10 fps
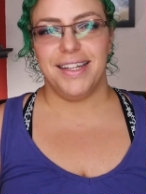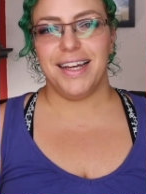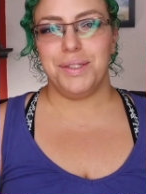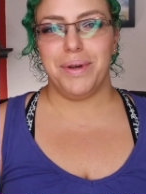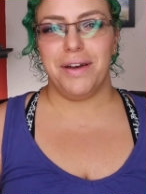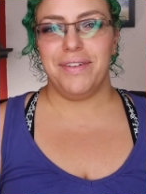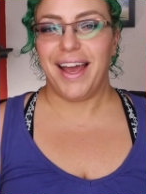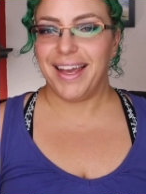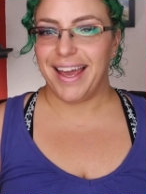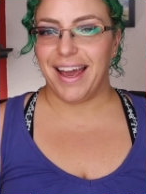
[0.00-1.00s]
Next we have
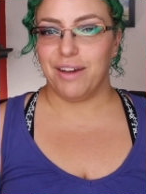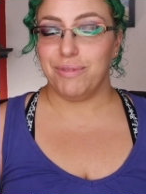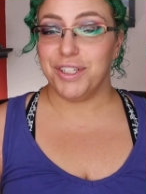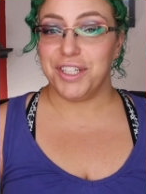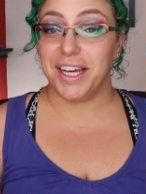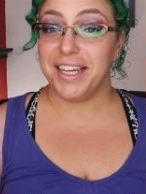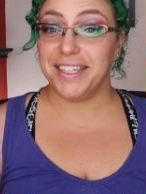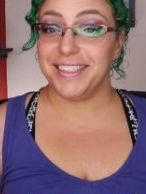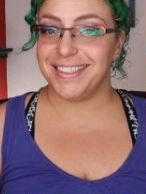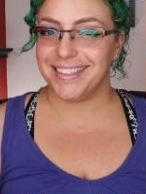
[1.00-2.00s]
AK, which
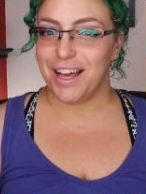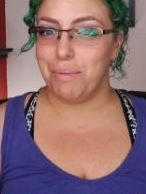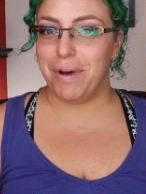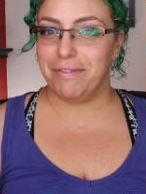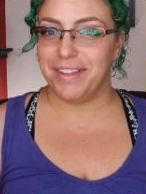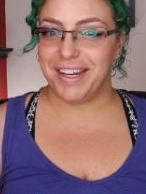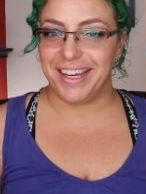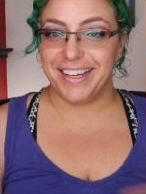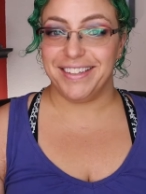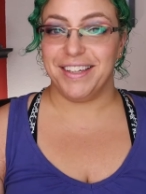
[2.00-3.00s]
is above the
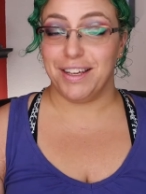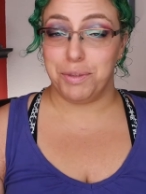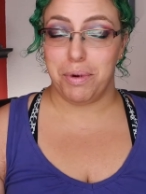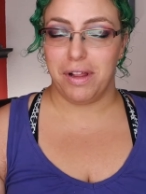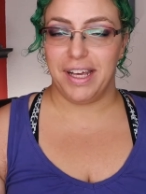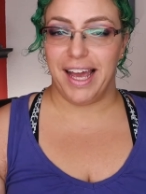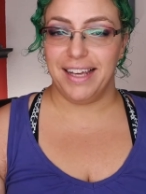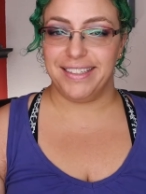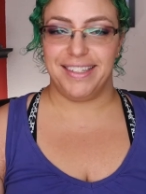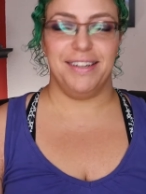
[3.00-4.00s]
knee, as you probably
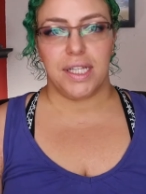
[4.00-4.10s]
guessed.